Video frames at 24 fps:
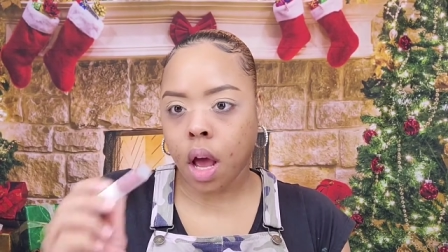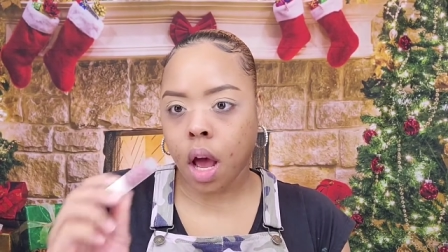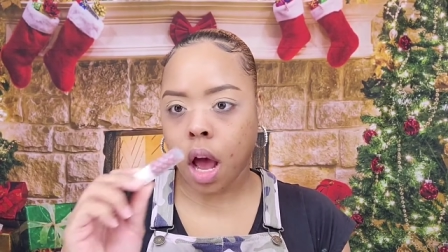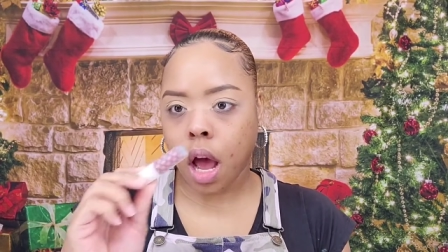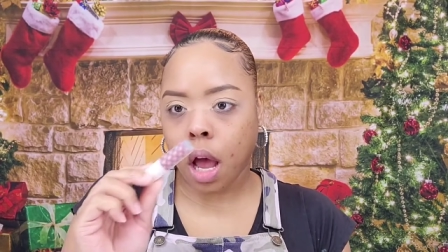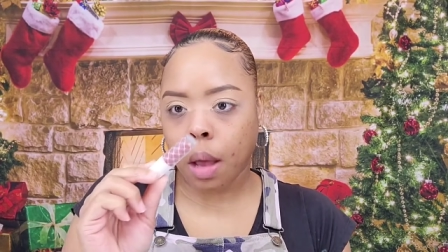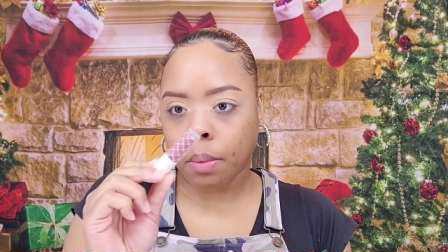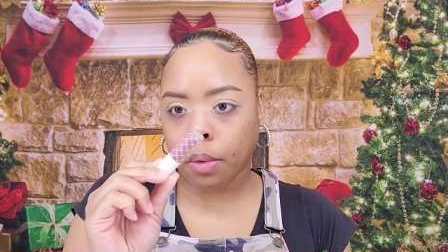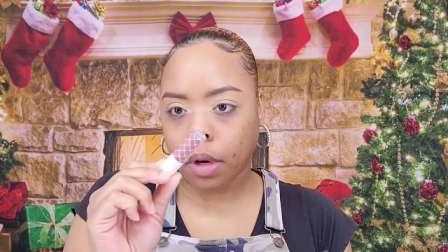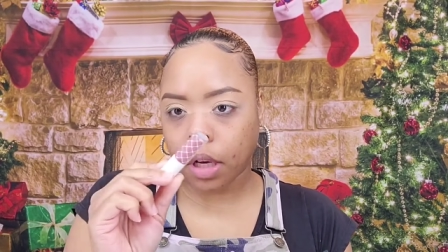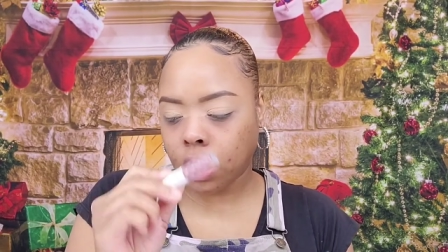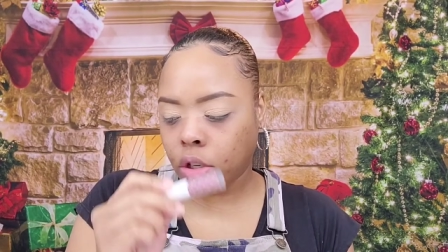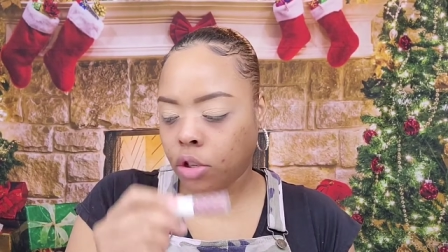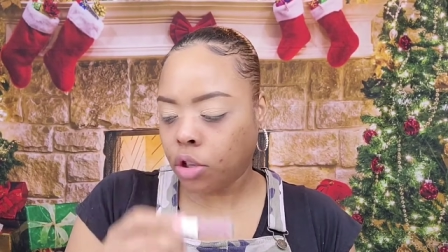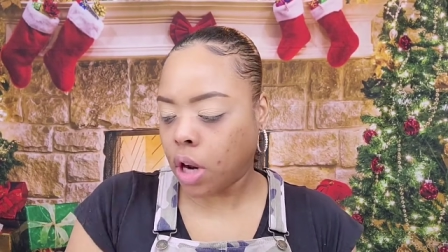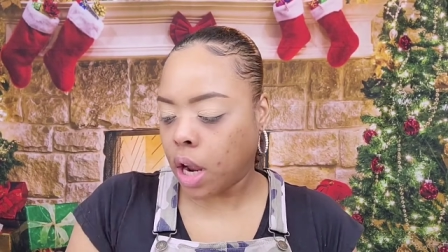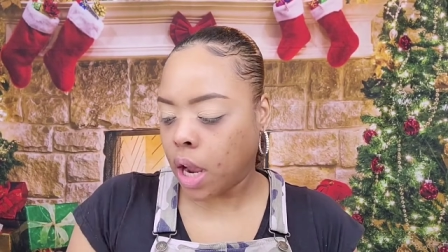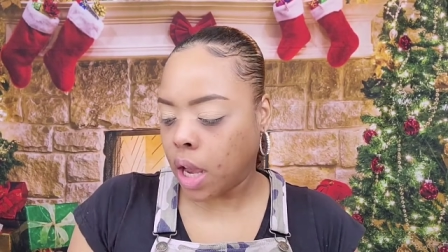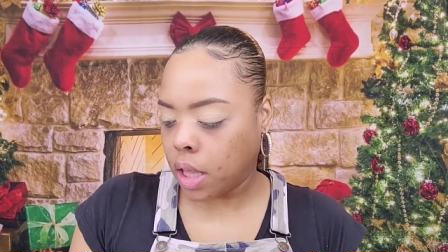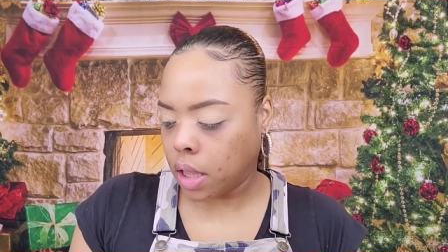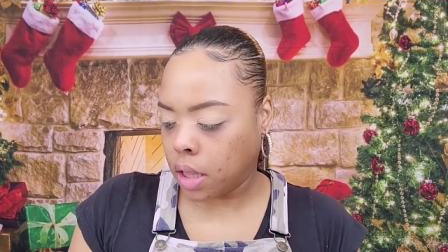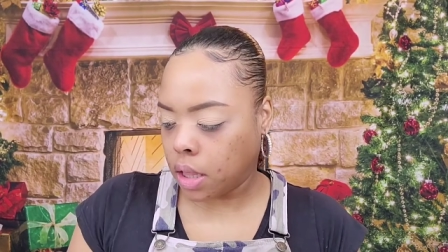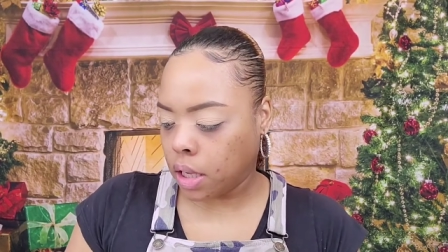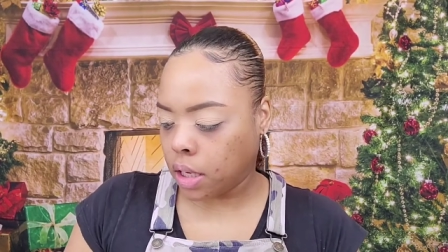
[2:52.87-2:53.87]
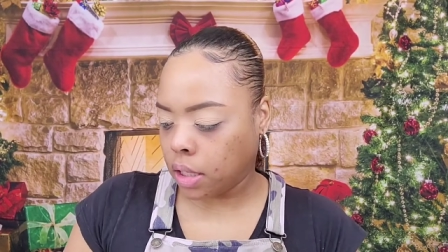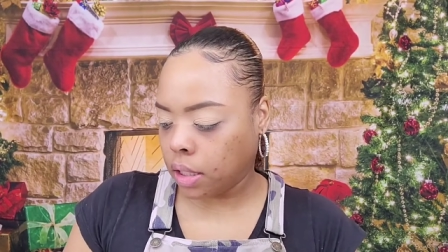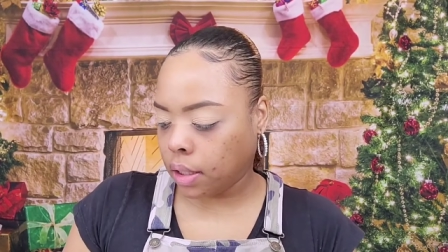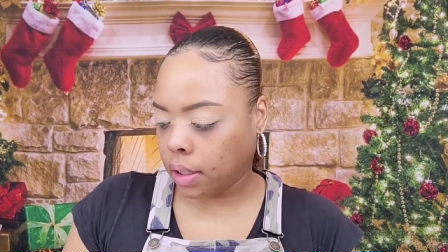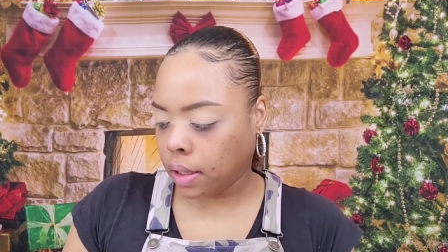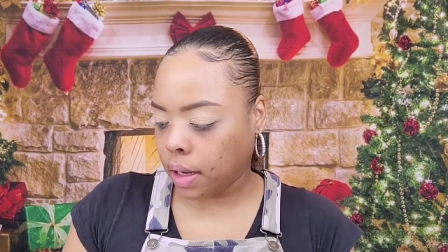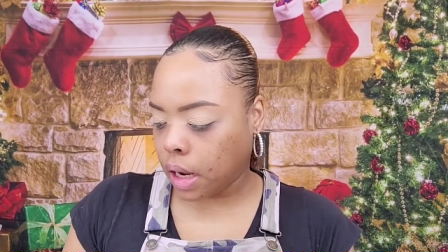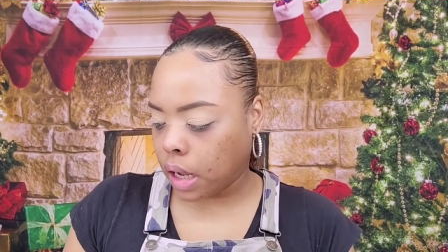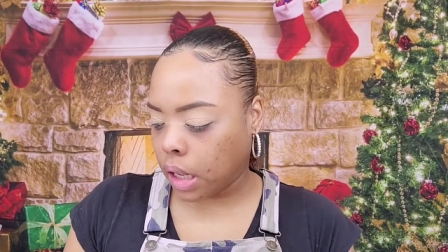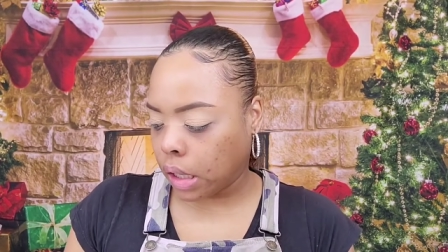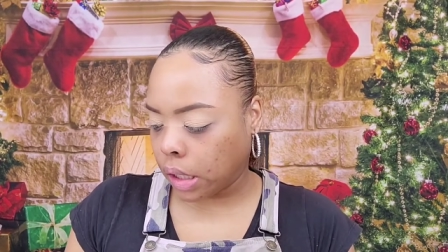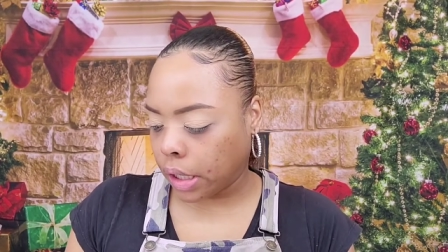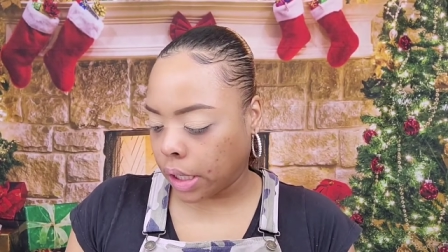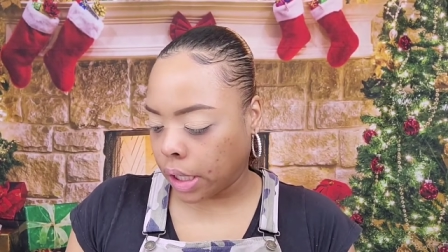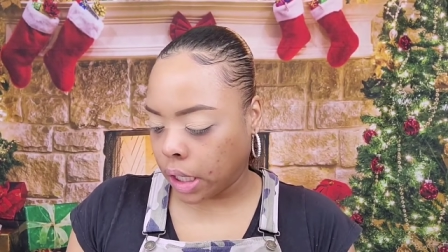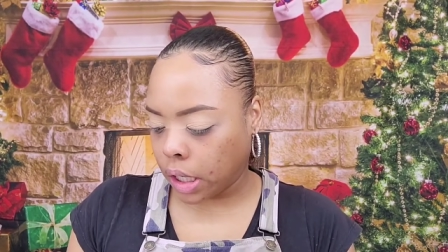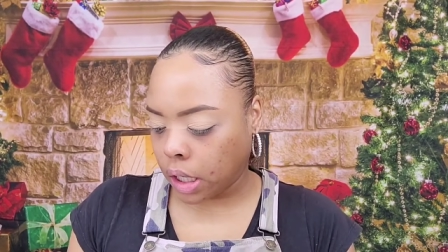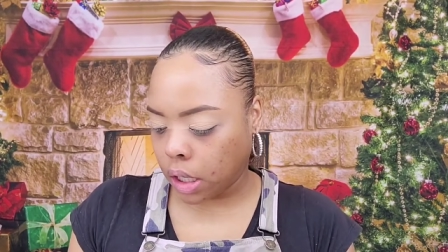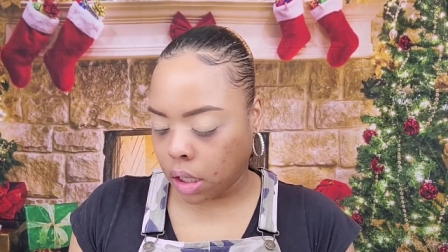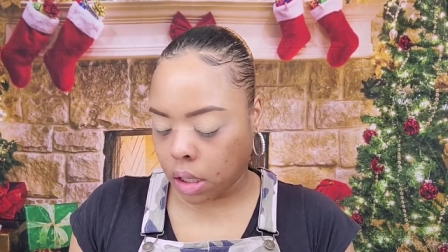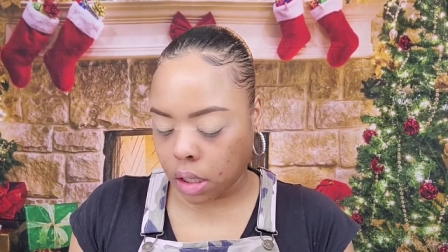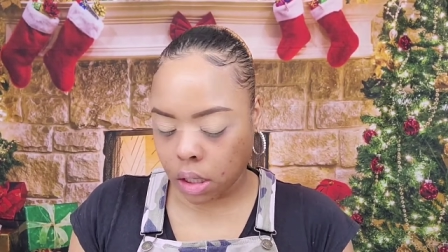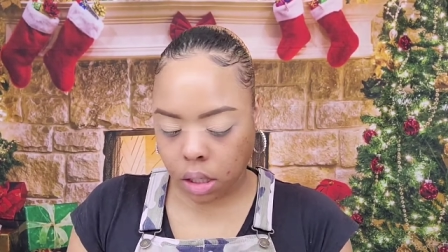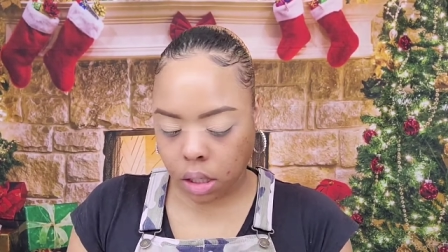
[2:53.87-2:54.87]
I'm gonna try this color